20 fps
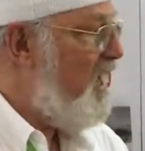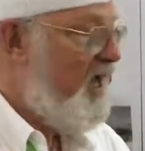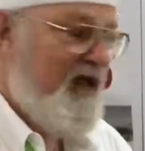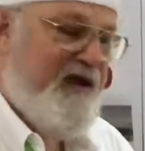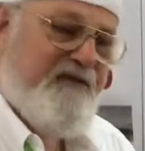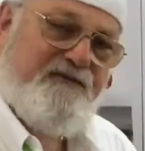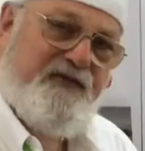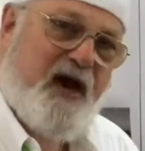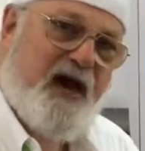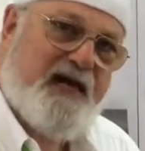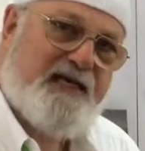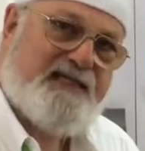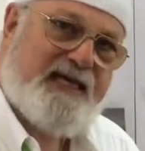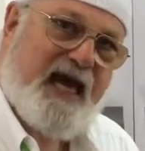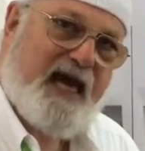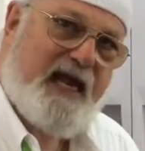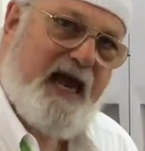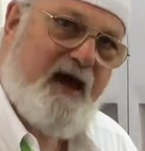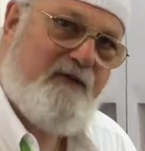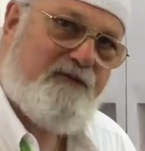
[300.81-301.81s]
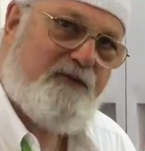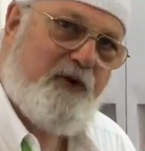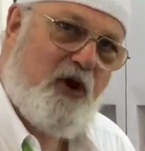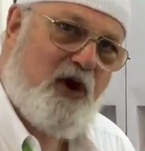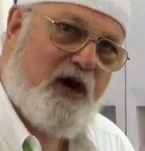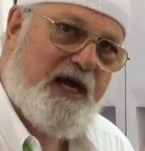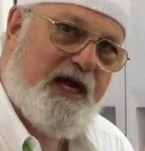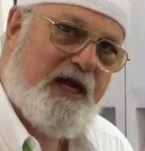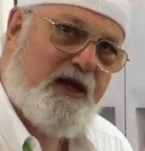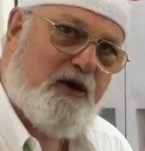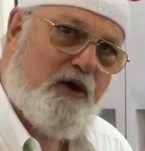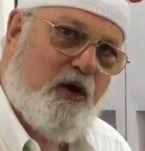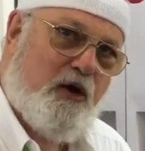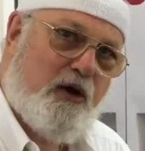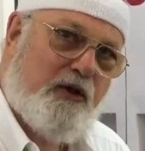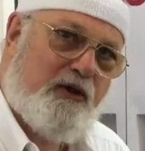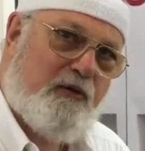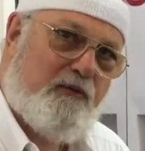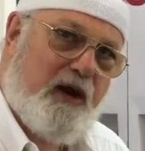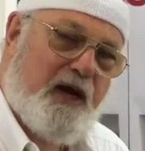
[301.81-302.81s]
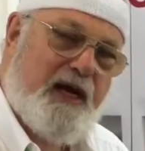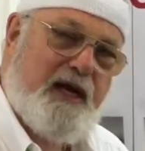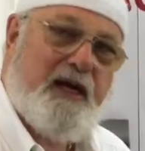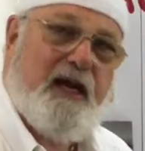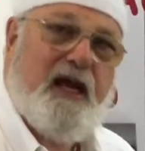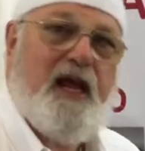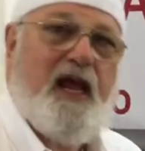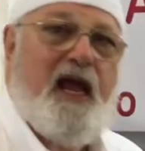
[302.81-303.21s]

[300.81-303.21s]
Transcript: He finds out how far he can go to the right,